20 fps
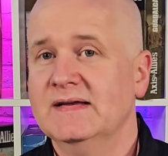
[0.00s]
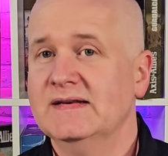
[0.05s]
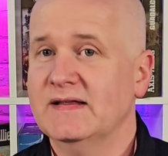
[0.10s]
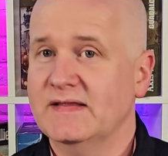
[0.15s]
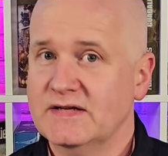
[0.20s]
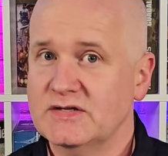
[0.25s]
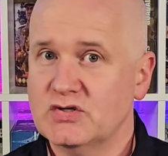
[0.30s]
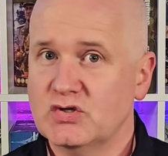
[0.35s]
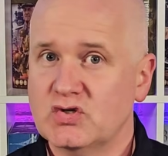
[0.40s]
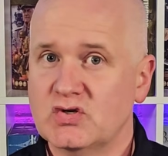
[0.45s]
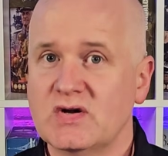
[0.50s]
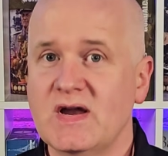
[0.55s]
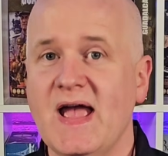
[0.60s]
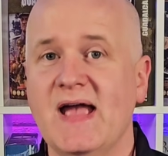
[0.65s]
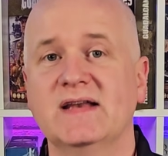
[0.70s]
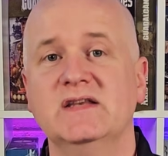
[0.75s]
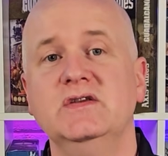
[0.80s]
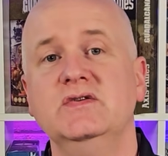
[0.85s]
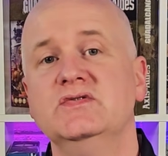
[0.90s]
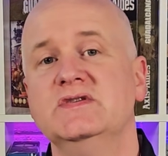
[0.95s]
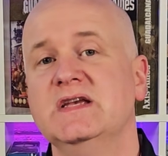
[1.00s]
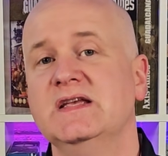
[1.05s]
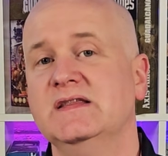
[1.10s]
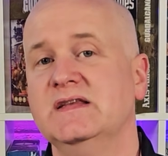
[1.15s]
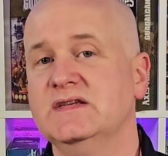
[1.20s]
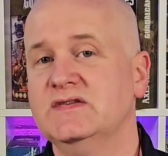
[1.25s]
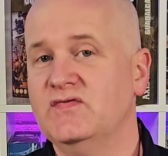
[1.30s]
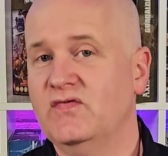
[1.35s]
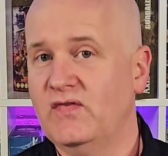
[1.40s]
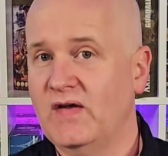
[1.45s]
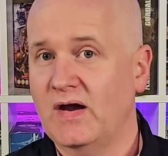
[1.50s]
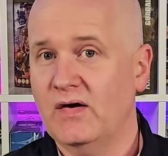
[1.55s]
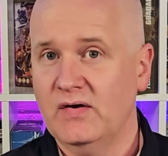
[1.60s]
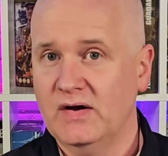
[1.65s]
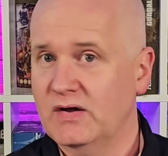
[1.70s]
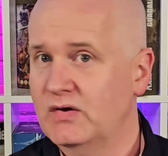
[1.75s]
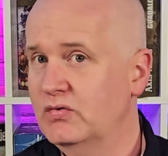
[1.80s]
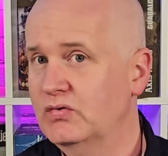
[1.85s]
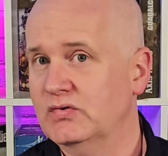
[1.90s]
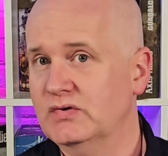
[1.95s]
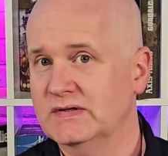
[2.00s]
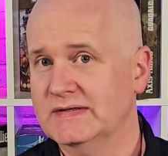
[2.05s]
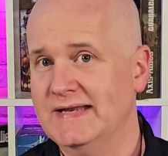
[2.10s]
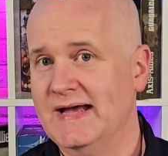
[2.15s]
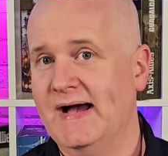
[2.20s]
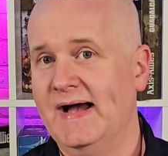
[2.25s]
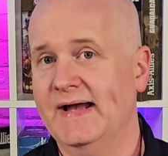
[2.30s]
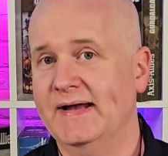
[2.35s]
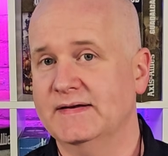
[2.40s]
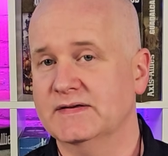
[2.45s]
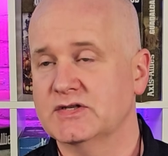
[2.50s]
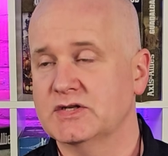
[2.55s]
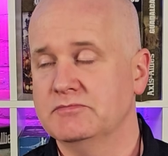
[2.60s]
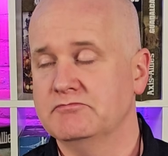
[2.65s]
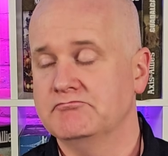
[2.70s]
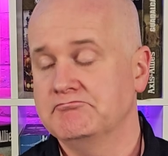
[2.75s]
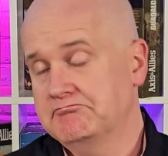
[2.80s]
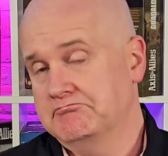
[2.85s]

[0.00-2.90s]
Now, these are tracked using these very cool dials.